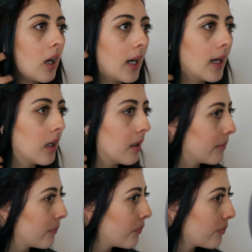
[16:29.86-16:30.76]

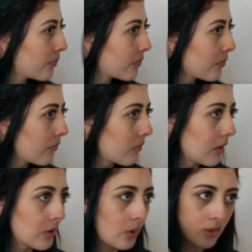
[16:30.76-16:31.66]

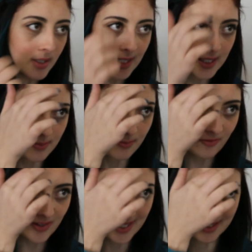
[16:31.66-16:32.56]
It's also starting to
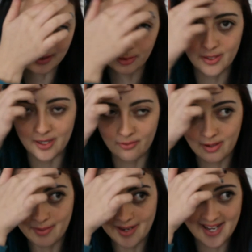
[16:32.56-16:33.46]
fade a little bit
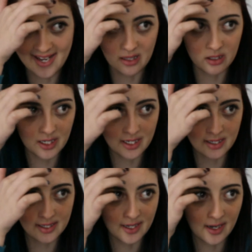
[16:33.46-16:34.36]
around my
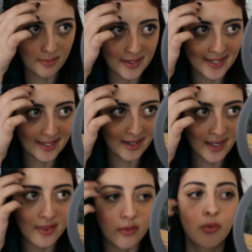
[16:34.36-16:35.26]
hairline and up
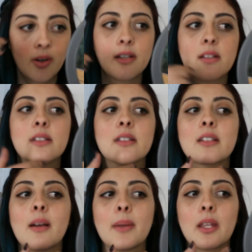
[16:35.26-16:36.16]
here. The redness is
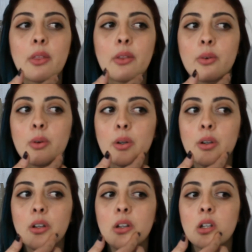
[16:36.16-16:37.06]
coming
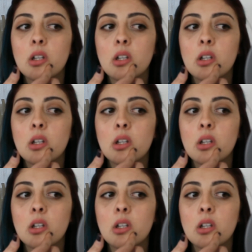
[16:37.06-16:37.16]
through.